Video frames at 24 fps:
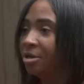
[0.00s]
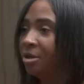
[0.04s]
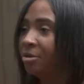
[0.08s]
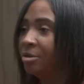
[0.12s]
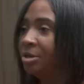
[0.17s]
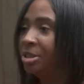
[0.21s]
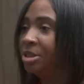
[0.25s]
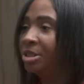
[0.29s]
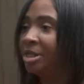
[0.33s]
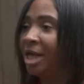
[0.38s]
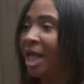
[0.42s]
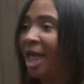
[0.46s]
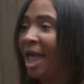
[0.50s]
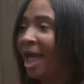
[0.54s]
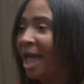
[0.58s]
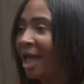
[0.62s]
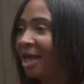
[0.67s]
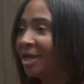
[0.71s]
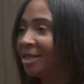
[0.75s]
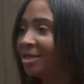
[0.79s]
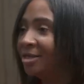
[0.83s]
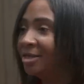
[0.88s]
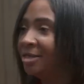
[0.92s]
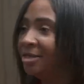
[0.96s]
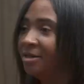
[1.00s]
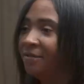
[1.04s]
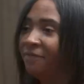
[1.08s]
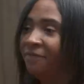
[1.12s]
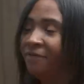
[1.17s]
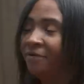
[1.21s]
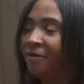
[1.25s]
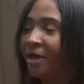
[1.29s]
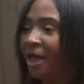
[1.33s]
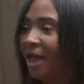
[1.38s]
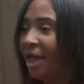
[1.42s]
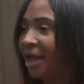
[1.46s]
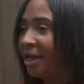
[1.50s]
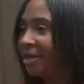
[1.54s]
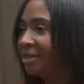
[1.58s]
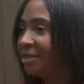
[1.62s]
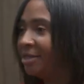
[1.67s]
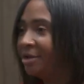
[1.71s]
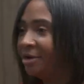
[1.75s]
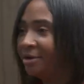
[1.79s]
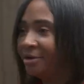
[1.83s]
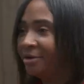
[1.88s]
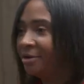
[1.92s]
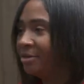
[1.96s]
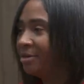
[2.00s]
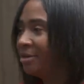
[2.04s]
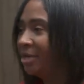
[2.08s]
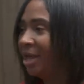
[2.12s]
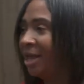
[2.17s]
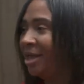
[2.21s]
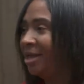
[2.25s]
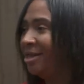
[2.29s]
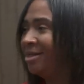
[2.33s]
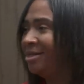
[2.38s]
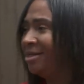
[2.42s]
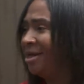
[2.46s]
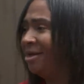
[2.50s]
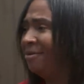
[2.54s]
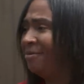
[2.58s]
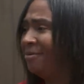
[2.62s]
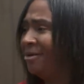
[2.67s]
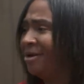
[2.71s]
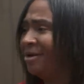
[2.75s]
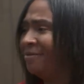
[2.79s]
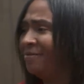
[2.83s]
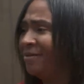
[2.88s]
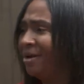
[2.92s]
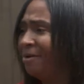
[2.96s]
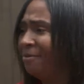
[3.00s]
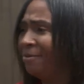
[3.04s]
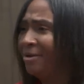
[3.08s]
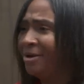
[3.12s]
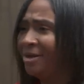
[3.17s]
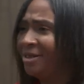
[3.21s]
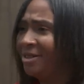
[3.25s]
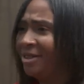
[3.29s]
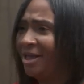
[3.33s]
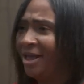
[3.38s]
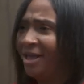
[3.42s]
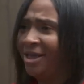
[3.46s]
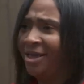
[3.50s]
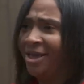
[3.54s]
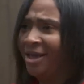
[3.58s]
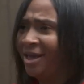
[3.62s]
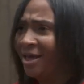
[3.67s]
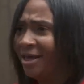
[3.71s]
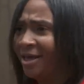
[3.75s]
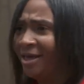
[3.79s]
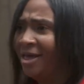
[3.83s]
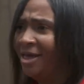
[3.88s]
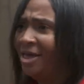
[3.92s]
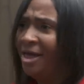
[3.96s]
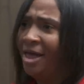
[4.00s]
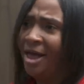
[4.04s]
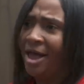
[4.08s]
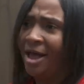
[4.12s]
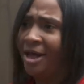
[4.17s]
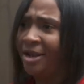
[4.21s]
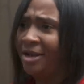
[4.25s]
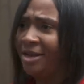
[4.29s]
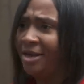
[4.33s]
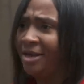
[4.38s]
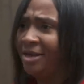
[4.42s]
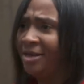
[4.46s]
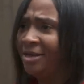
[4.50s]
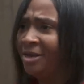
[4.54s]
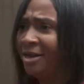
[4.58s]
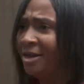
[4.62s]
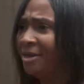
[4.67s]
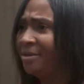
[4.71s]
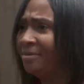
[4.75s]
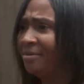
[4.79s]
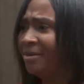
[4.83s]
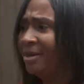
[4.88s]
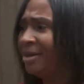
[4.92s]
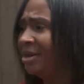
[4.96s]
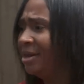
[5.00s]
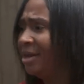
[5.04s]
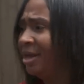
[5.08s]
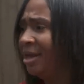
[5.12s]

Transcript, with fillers: Don't just ask, because if you ask, they can say whatever they want to say. Yeah, I cleaned up, and